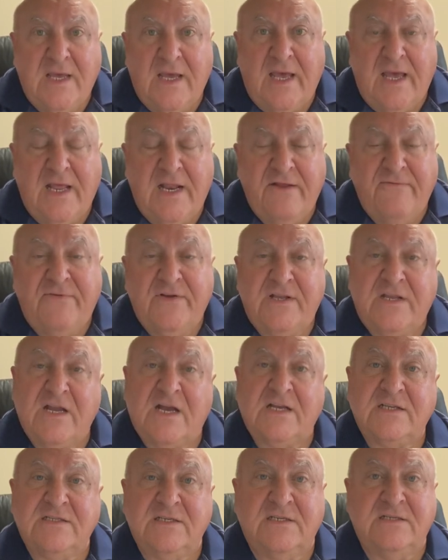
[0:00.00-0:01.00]
And if it
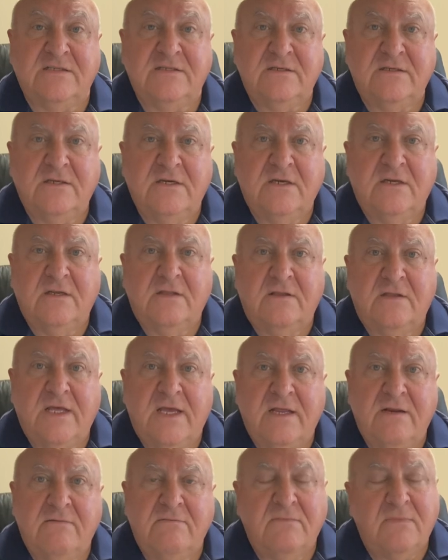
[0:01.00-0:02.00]
doesn't,
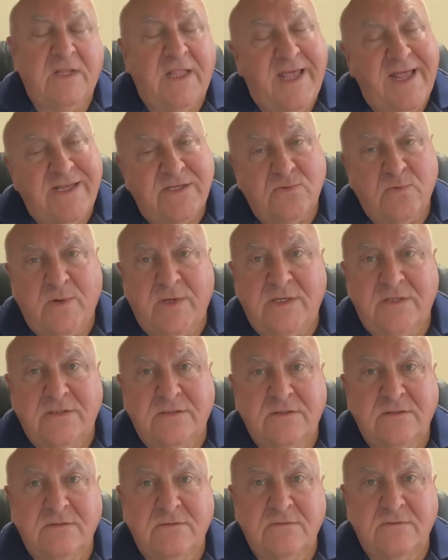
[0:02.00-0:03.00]
then last week's